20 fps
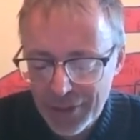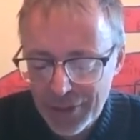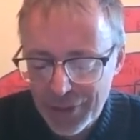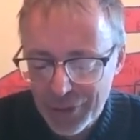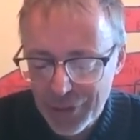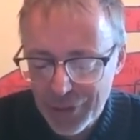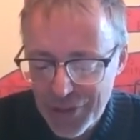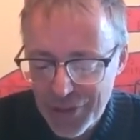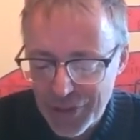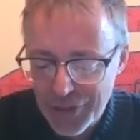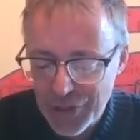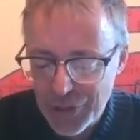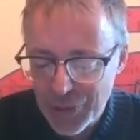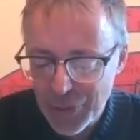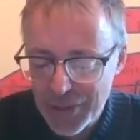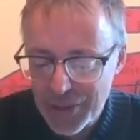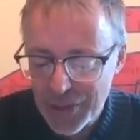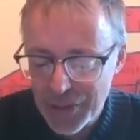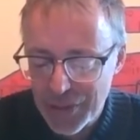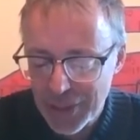Christy
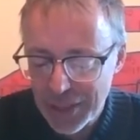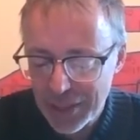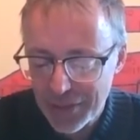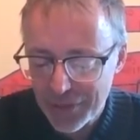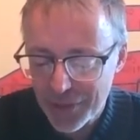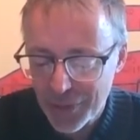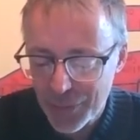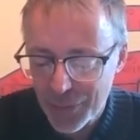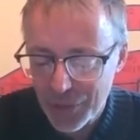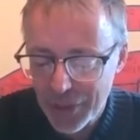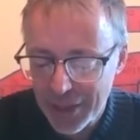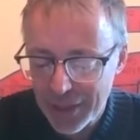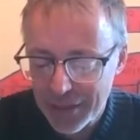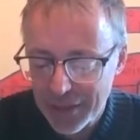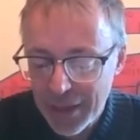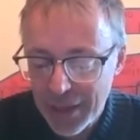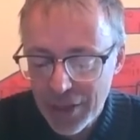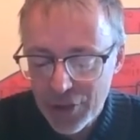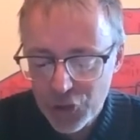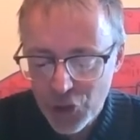squeezes the end of her braid,
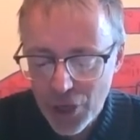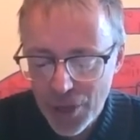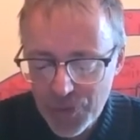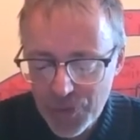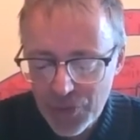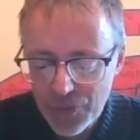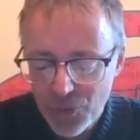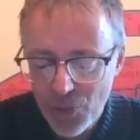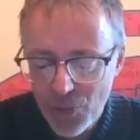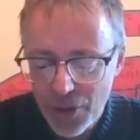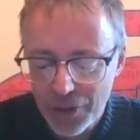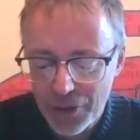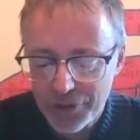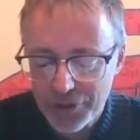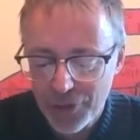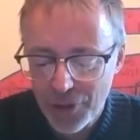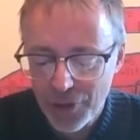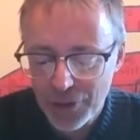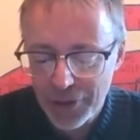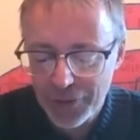drops of water
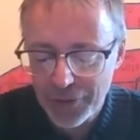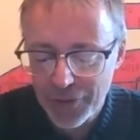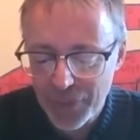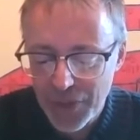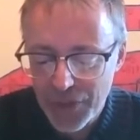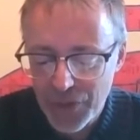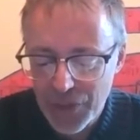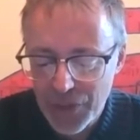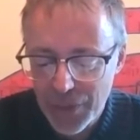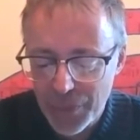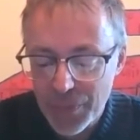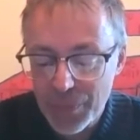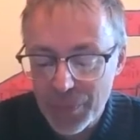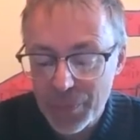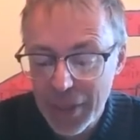falling from the tip,